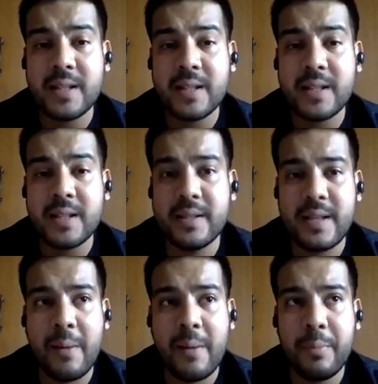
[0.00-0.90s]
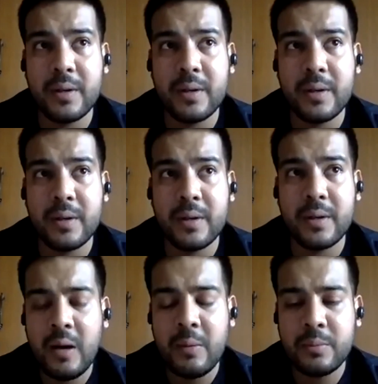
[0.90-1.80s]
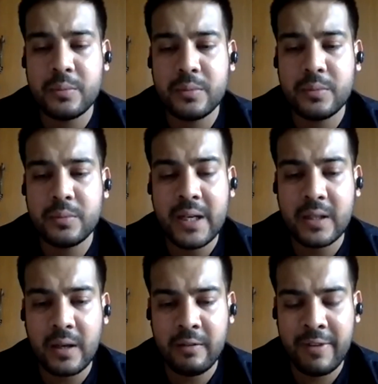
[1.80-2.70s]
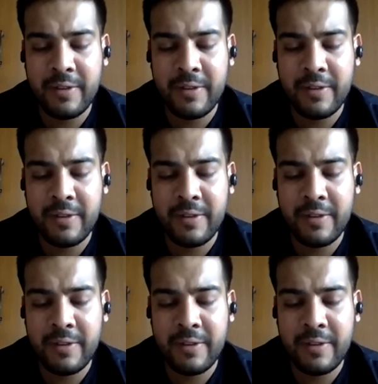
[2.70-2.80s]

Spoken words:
something big has happened, right?